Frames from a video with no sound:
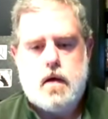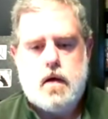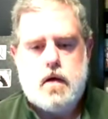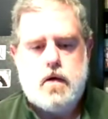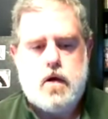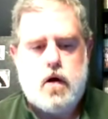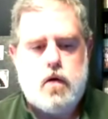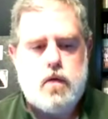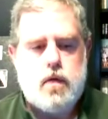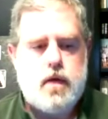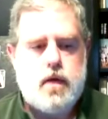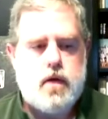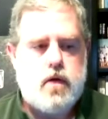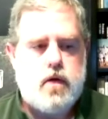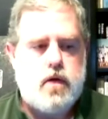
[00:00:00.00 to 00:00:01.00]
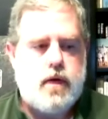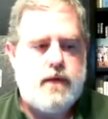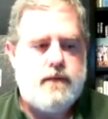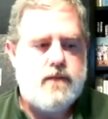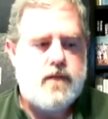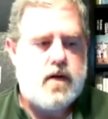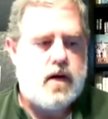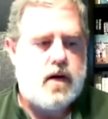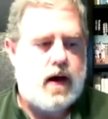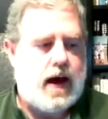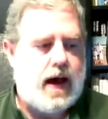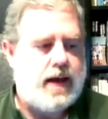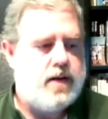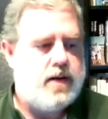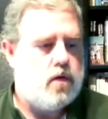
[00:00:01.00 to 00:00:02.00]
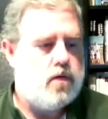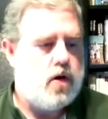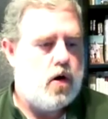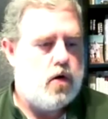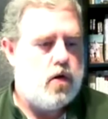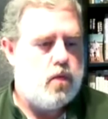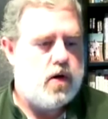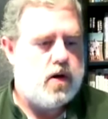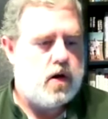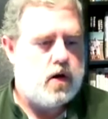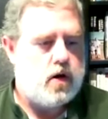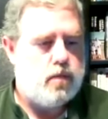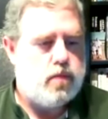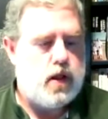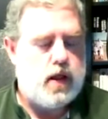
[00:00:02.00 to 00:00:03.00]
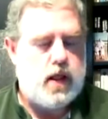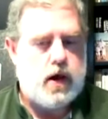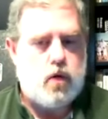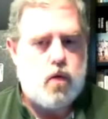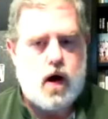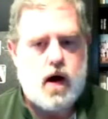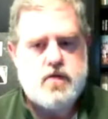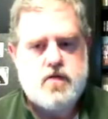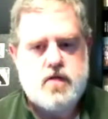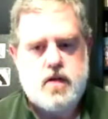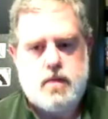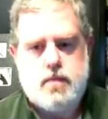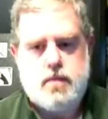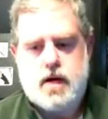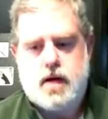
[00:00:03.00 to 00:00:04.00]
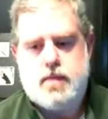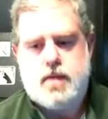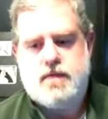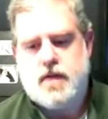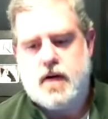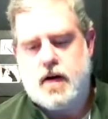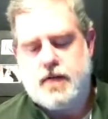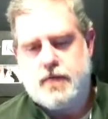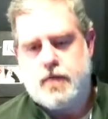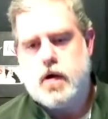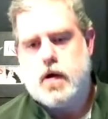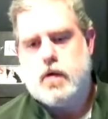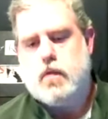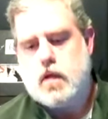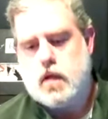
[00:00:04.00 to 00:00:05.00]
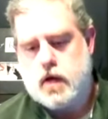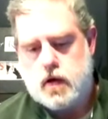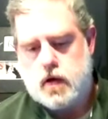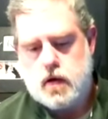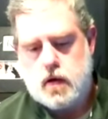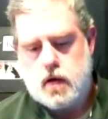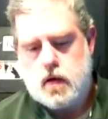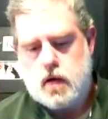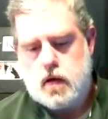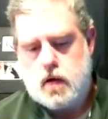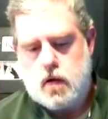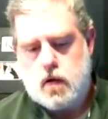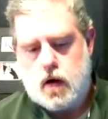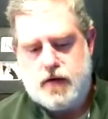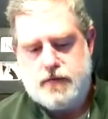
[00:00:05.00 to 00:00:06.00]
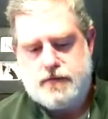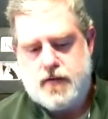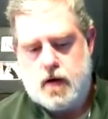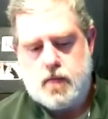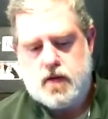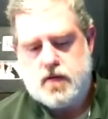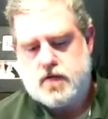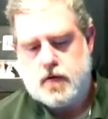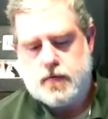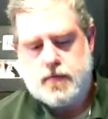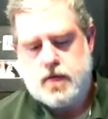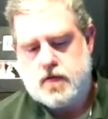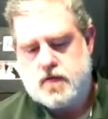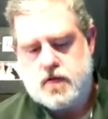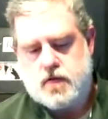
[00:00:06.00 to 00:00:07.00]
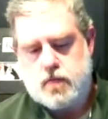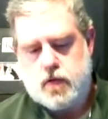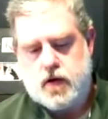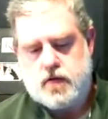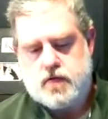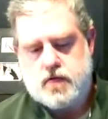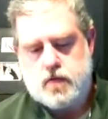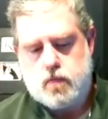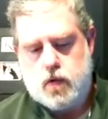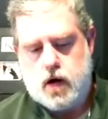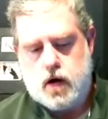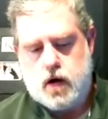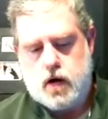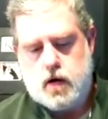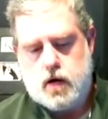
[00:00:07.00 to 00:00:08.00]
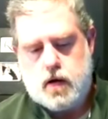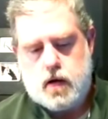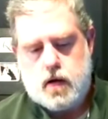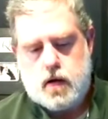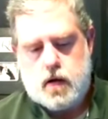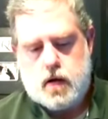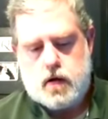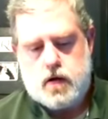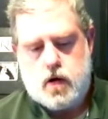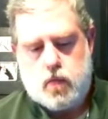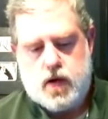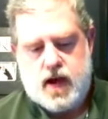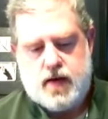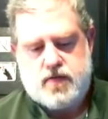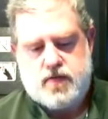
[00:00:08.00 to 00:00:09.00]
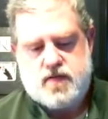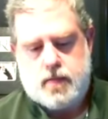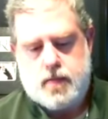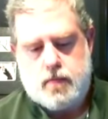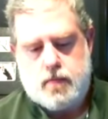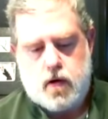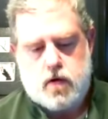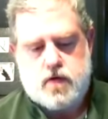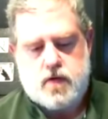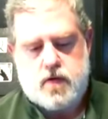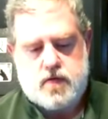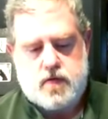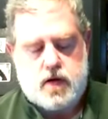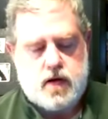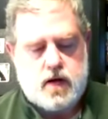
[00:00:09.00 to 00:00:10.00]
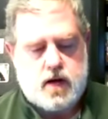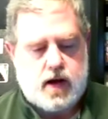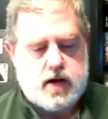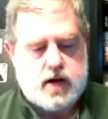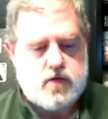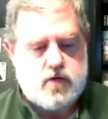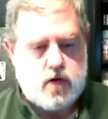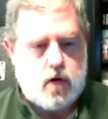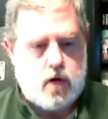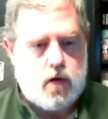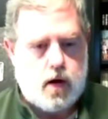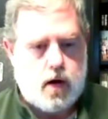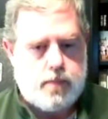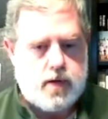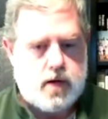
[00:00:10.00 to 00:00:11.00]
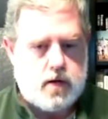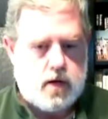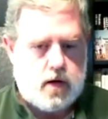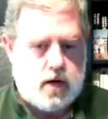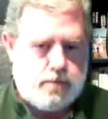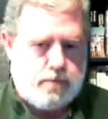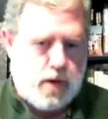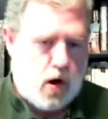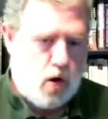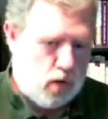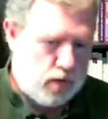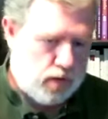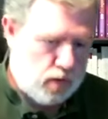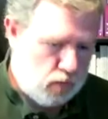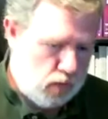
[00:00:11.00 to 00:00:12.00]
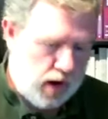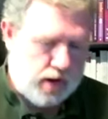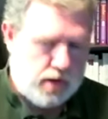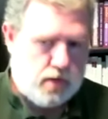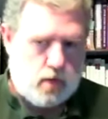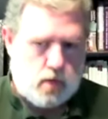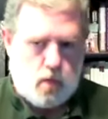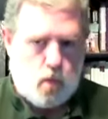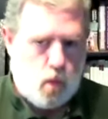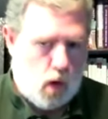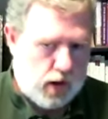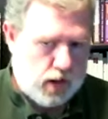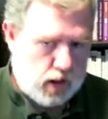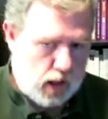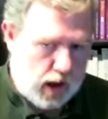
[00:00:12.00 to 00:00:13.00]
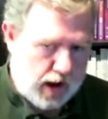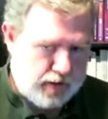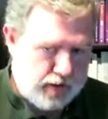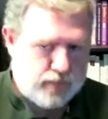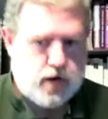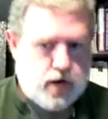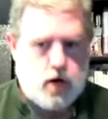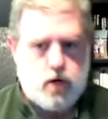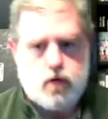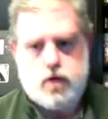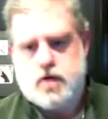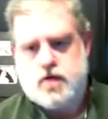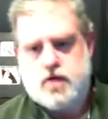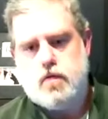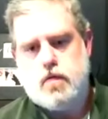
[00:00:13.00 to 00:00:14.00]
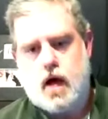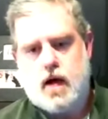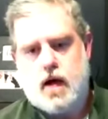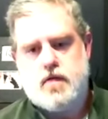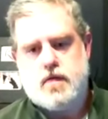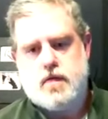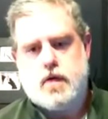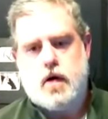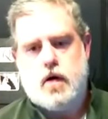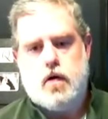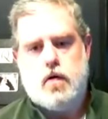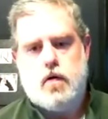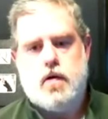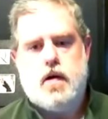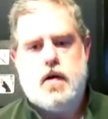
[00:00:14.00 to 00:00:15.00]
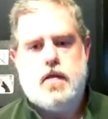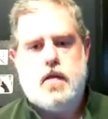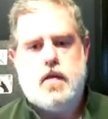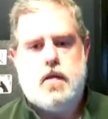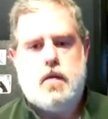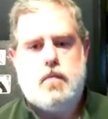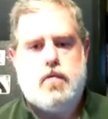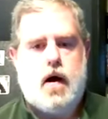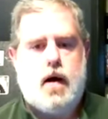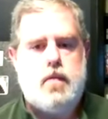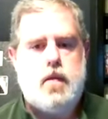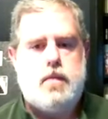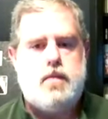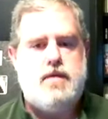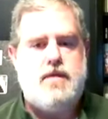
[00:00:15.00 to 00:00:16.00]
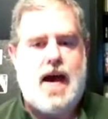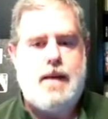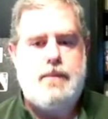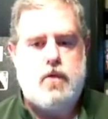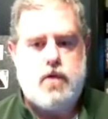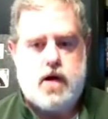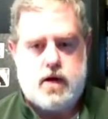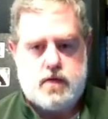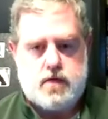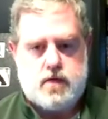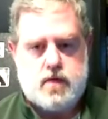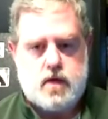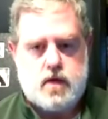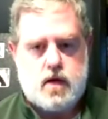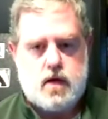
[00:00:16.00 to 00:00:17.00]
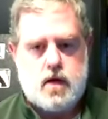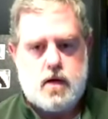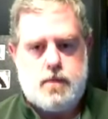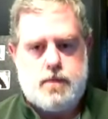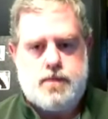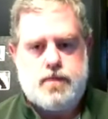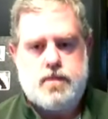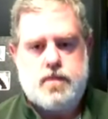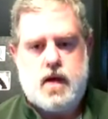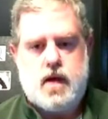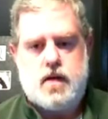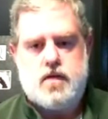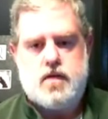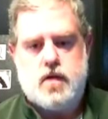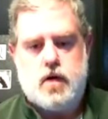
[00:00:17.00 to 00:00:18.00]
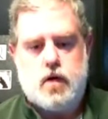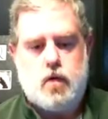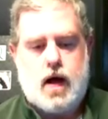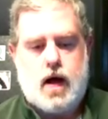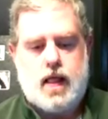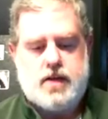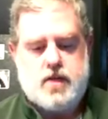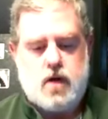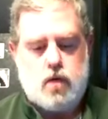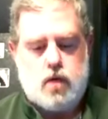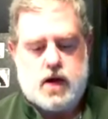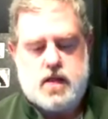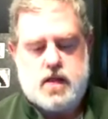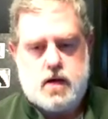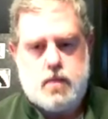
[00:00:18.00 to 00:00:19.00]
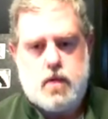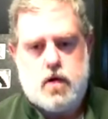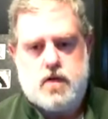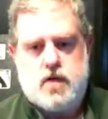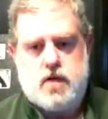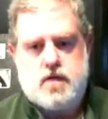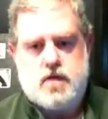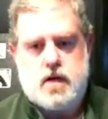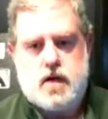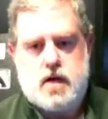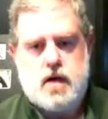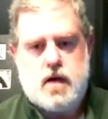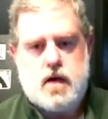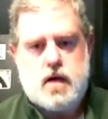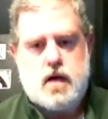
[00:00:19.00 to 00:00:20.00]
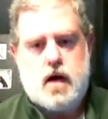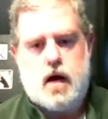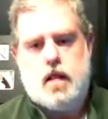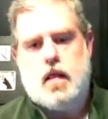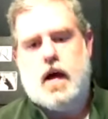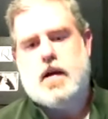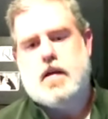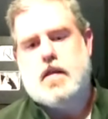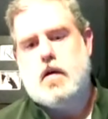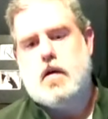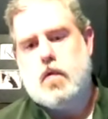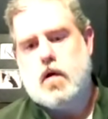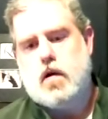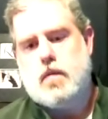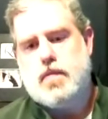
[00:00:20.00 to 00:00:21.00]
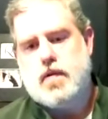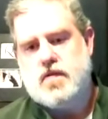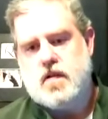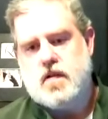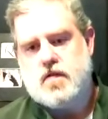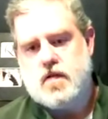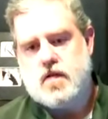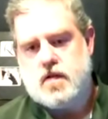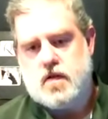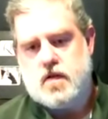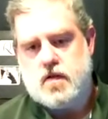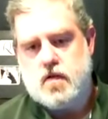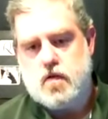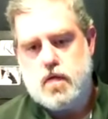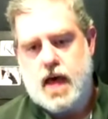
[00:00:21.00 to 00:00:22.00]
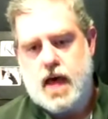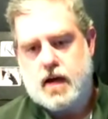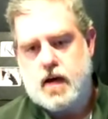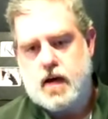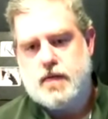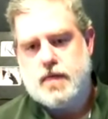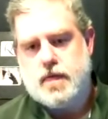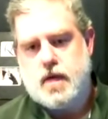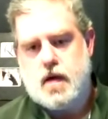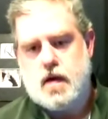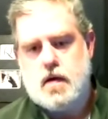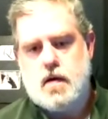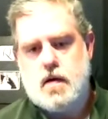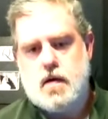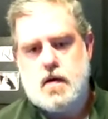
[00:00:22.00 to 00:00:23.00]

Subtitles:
you know, I don't know that we can completely quash them, but I mean, very frequently I found myself in the situation where, we have some emergency and I can show up and poke the right one line of code or two lines of code and the problem evaporates. And so while I don't like the emergency, I like that we're in a position to do that kind of thing.